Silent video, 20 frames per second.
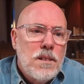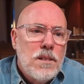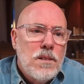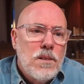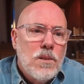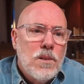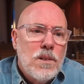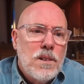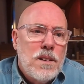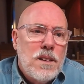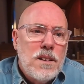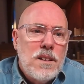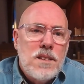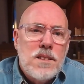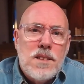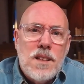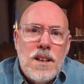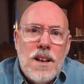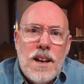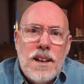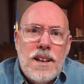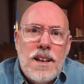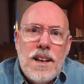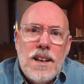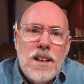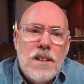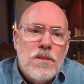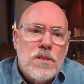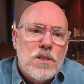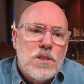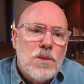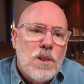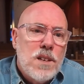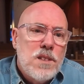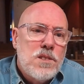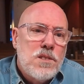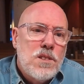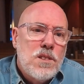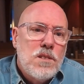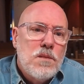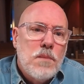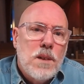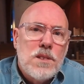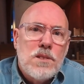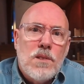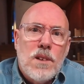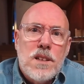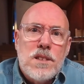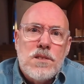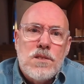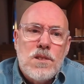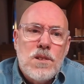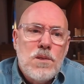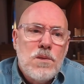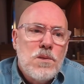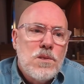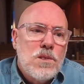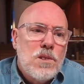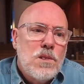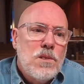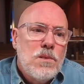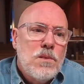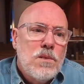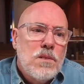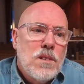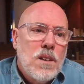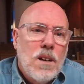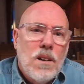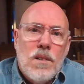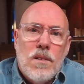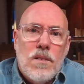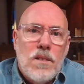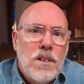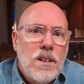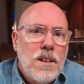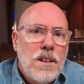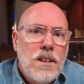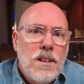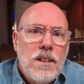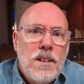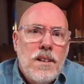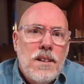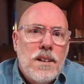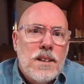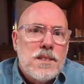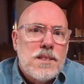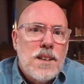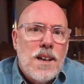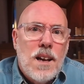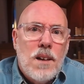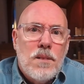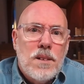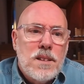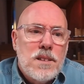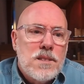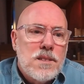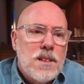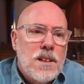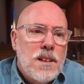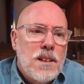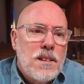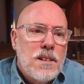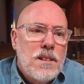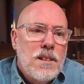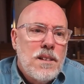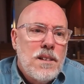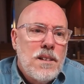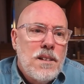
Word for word: Or did he say, I can't ever trust you, much less use you? No, that's not what he said.